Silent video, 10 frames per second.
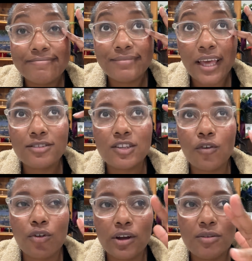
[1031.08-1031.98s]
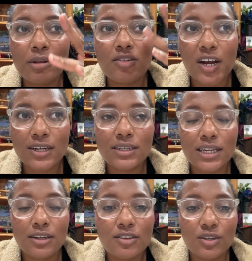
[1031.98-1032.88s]
And so for it to be turned
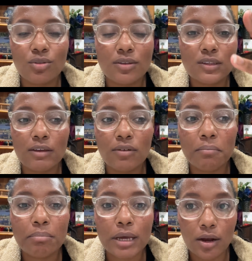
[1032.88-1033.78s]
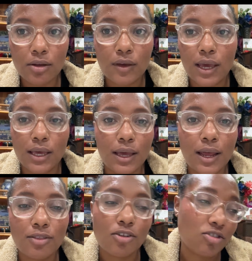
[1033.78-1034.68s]
into this even bigger thing
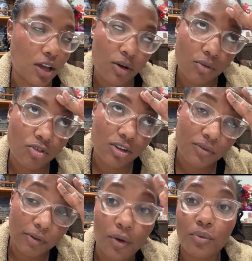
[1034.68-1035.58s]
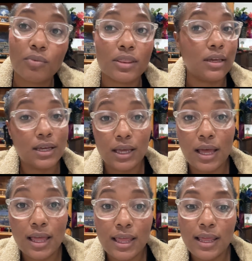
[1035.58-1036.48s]
in the show just felt really
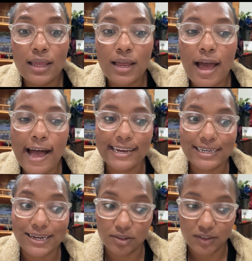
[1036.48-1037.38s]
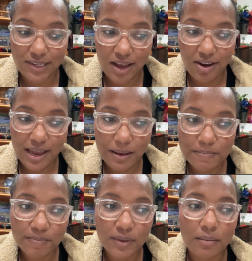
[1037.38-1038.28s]
unnecessary.
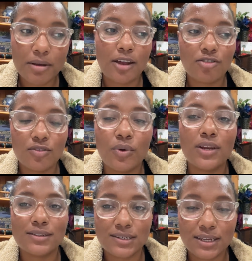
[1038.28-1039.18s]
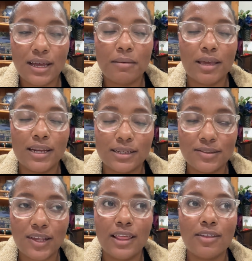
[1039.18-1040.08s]
But I just wanted to come in and
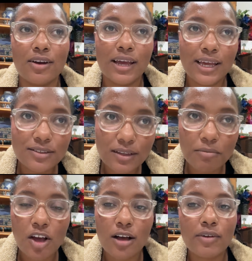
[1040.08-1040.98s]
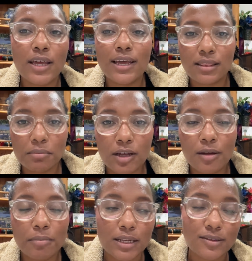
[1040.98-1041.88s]
say there is some talk of it in the book,
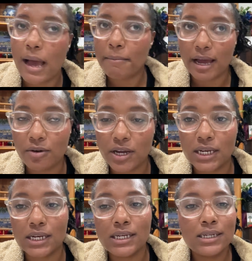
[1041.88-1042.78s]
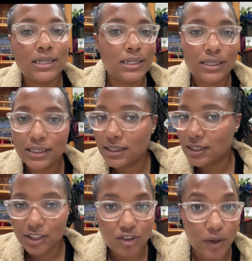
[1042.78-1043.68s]
but it's not Byron.
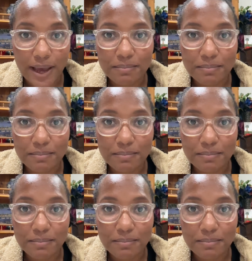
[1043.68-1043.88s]
So yeah.